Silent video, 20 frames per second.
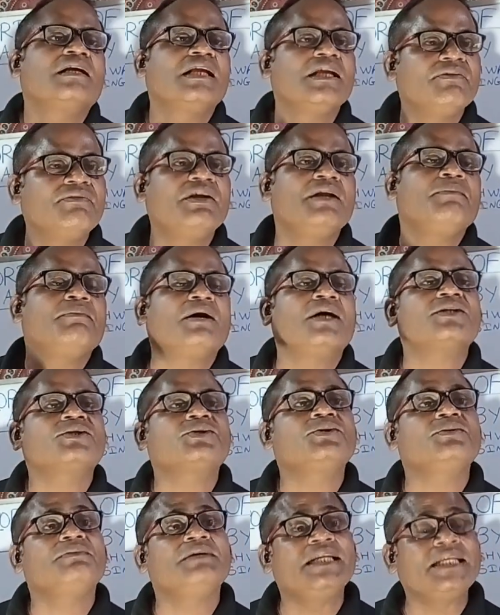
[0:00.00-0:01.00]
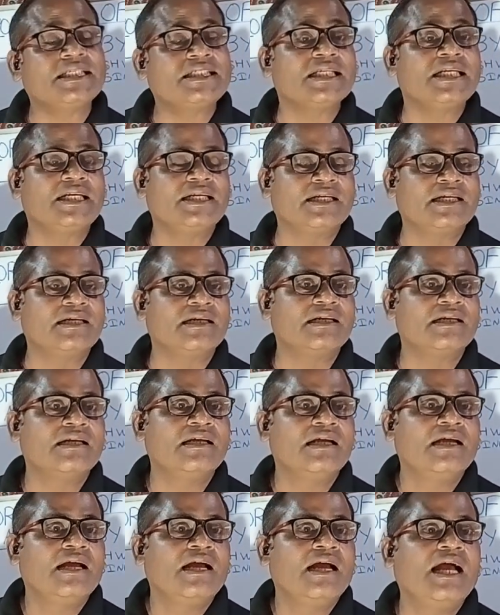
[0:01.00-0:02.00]
given birth to many children.
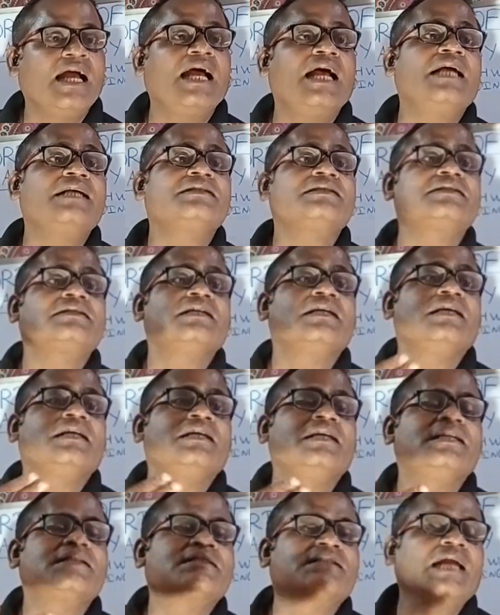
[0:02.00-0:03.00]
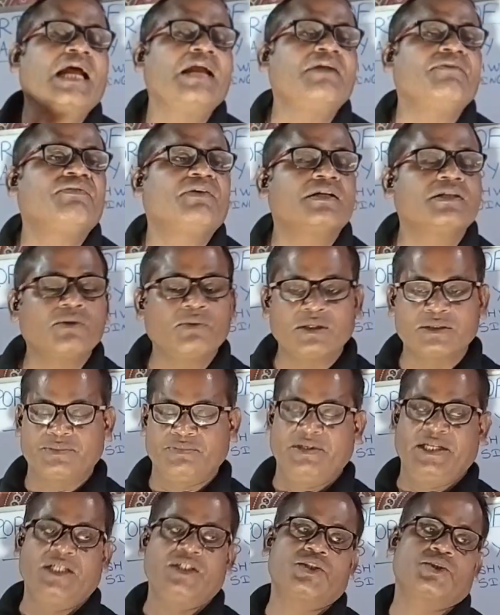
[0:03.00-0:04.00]
As his grandfather was
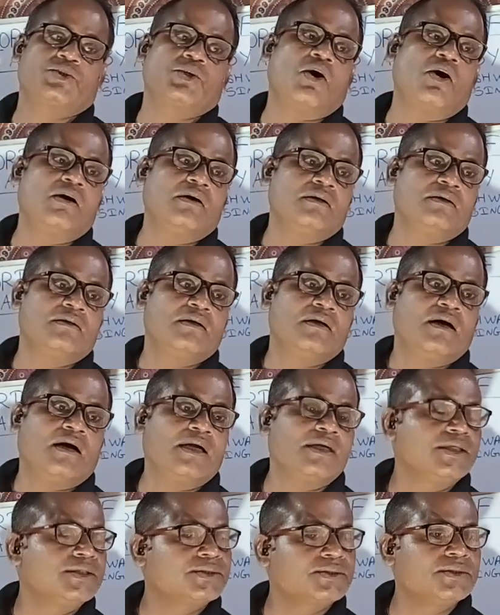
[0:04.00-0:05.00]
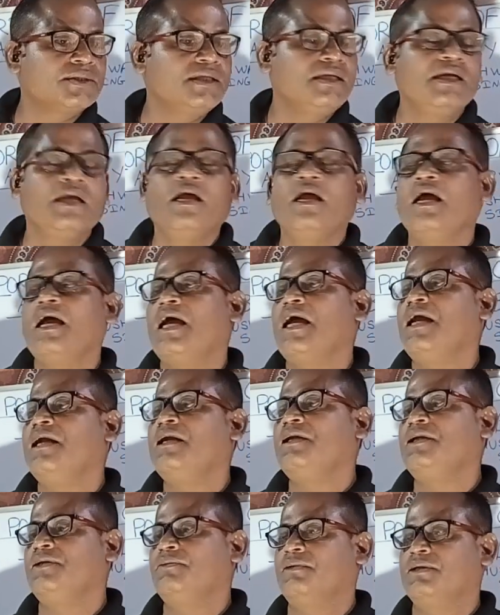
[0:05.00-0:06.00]
very strong, understood,
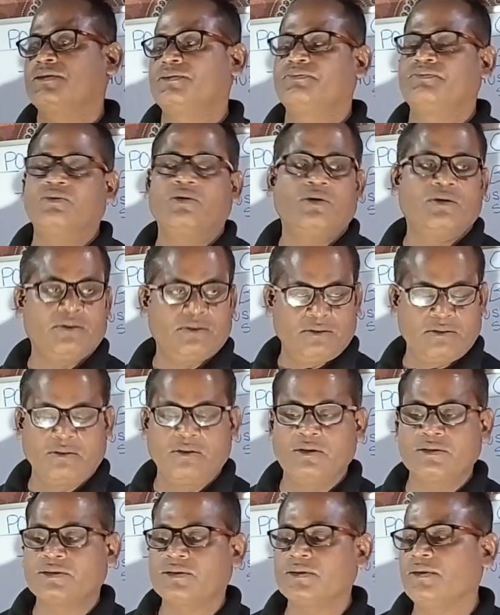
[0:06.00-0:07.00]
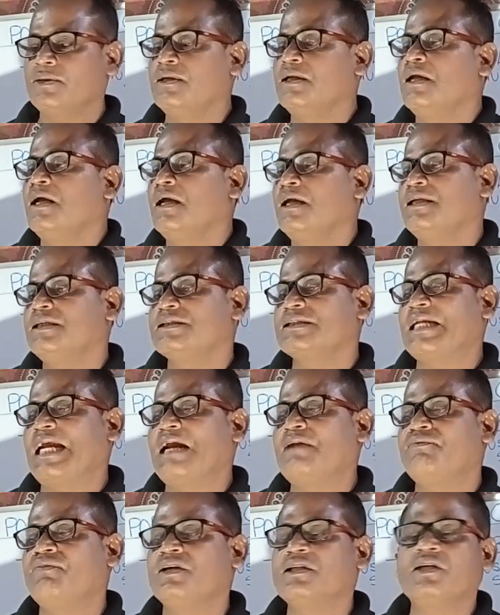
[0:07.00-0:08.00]
and he was also, his
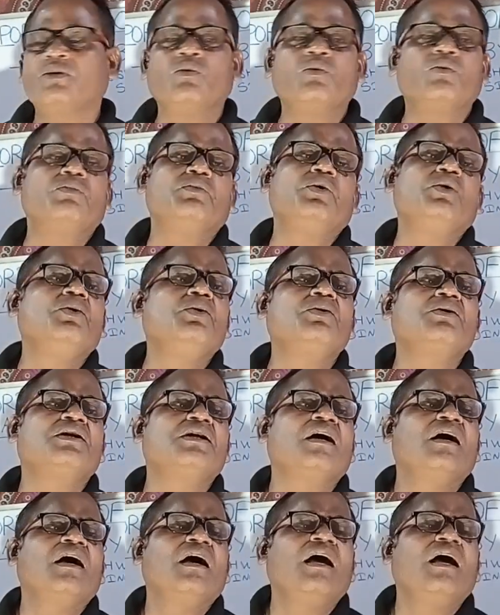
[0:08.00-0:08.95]
grandfather looked